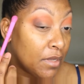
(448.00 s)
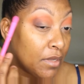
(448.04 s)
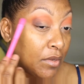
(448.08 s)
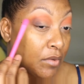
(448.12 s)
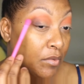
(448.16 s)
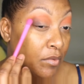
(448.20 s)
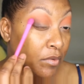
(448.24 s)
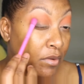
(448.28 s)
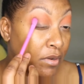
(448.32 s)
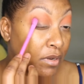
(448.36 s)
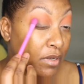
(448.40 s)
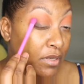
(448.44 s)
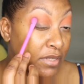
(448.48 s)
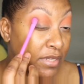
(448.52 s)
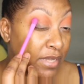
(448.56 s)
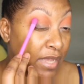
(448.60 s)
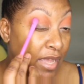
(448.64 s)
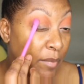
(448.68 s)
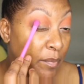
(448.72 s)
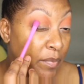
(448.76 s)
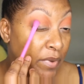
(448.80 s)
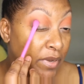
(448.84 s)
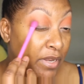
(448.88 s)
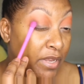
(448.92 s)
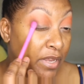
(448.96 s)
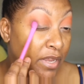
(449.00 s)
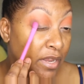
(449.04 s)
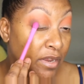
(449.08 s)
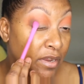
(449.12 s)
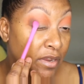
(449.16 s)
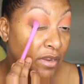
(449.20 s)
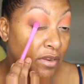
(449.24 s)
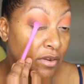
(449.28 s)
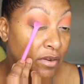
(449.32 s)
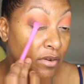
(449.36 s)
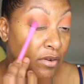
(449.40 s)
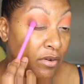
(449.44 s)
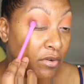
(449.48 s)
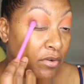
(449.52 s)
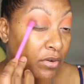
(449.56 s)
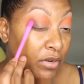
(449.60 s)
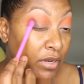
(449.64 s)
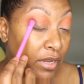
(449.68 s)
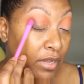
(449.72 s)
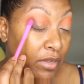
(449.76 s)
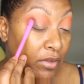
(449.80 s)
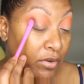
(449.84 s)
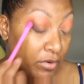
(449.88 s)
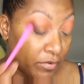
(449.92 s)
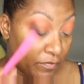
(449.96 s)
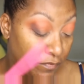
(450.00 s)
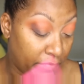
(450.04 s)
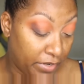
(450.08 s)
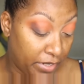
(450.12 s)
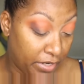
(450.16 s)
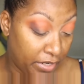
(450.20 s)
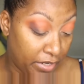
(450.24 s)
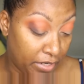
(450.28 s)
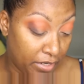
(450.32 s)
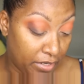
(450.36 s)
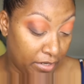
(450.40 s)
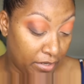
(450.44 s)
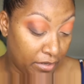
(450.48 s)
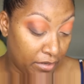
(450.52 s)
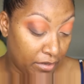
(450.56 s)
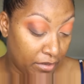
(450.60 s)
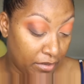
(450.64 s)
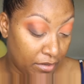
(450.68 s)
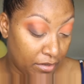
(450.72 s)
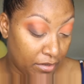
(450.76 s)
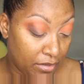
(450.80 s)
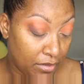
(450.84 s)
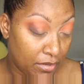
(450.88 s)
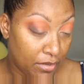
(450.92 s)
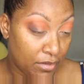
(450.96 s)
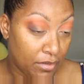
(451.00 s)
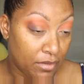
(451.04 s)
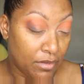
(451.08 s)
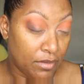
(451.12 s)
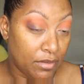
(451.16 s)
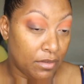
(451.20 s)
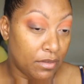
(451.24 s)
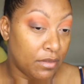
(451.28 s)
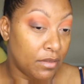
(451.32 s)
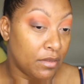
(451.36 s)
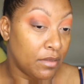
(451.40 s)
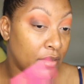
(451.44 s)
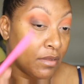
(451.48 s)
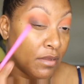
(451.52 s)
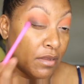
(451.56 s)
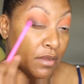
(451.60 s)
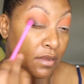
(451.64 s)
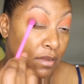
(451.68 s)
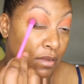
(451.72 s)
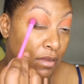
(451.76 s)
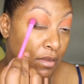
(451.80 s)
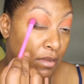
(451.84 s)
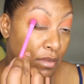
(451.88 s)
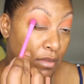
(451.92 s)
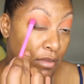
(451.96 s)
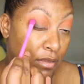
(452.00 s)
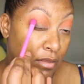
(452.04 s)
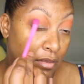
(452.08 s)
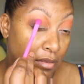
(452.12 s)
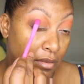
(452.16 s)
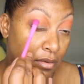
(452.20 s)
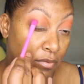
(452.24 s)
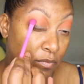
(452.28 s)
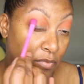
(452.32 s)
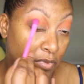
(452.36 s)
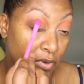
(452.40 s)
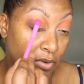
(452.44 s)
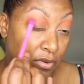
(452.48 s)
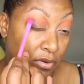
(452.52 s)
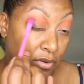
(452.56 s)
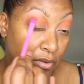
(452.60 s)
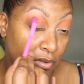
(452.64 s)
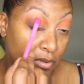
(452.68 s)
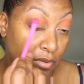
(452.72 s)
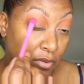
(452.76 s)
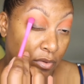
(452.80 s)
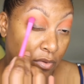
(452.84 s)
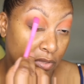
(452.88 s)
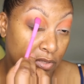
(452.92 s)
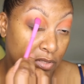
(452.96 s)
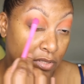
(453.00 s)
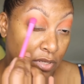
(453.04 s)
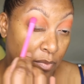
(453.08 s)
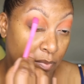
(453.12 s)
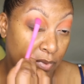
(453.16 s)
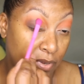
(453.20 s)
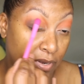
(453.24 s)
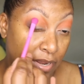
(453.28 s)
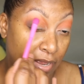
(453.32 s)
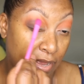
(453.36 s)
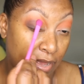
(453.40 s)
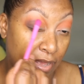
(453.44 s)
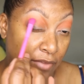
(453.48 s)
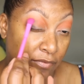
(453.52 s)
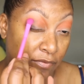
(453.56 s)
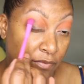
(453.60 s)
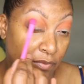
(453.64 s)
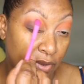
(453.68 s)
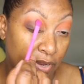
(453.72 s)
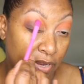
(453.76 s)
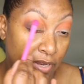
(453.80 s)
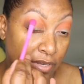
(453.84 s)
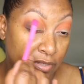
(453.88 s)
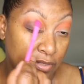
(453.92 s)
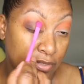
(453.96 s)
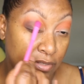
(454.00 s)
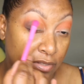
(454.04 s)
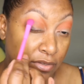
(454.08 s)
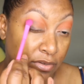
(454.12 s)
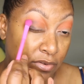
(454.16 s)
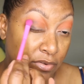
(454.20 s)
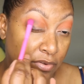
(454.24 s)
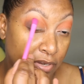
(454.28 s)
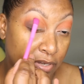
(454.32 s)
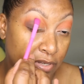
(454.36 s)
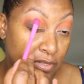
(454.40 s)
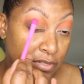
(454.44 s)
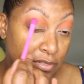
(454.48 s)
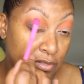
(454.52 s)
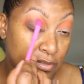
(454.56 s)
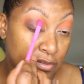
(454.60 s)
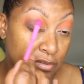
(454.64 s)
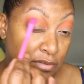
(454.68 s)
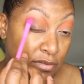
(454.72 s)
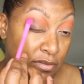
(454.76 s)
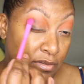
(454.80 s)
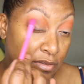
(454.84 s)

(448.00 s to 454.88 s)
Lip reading: We're going to tap it here on the outer V, and then we're going to go to about halfway into the crease.